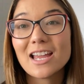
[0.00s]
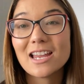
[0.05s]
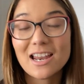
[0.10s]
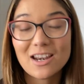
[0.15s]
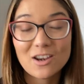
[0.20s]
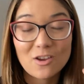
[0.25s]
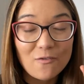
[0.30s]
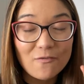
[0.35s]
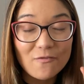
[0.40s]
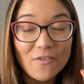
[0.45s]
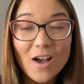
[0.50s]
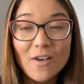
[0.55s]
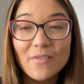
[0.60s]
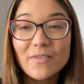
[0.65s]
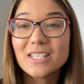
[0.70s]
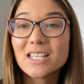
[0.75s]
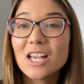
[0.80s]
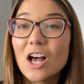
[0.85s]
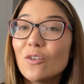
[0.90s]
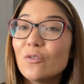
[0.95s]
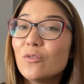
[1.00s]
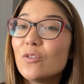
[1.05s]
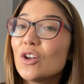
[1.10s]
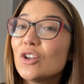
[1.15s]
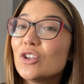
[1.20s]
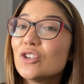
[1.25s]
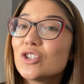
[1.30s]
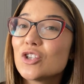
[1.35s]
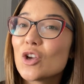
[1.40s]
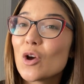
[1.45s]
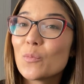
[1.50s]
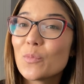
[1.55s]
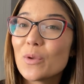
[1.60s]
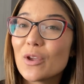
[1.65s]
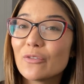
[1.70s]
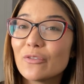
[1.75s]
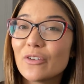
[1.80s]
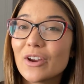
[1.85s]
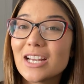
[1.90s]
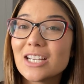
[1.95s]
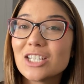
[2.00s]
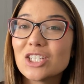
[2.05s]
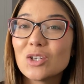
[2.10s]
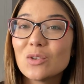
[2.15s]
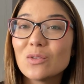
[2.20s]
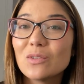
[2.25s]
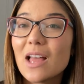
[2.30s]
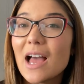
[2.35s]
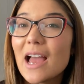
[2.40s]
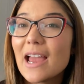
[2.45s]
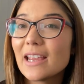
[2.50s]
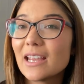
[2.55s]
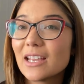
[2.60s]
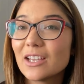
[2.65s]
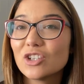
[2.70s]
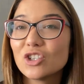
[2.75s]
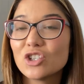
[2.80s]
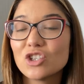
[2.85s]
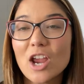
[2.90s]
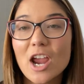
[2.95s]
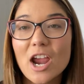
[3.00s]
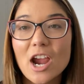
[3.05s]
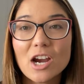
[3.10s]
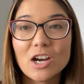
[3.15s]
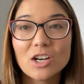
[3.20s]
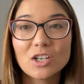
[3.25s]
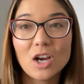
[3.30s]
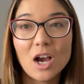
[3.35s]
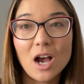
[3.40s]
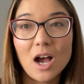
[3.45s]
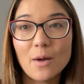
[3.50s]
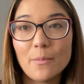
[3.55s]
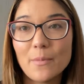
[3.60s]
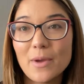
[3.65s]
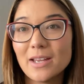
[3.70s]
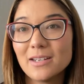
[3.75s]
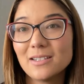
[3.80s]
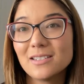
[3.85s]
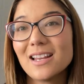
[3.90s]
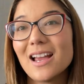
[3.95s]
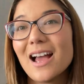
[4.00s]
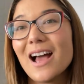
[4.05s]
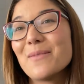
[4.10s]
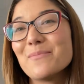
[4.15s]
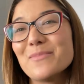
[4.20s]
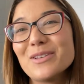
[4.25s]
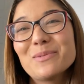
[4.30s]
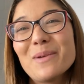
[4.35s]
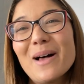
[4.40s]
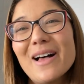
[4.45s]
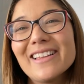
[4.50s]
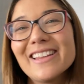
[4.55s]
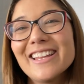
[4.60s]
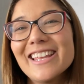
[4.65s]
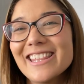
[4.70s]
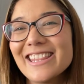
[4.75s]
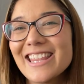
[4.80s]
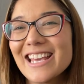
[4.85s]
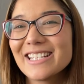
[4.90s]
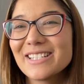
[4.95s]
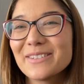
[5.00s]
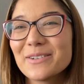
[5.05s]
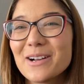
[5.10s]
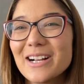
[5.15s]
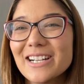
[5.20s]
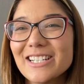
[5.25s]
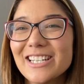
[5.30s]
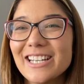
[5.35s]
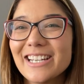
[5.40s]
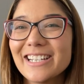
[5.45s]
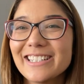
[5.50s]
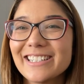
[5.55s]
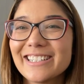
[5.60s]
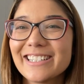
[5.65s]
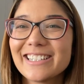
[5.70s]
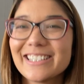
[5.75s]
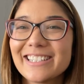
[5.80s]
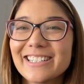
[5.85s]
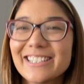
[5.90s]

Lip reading: and you found this helpful, don't be afraid to like, share, comment as well. Thanks for watching.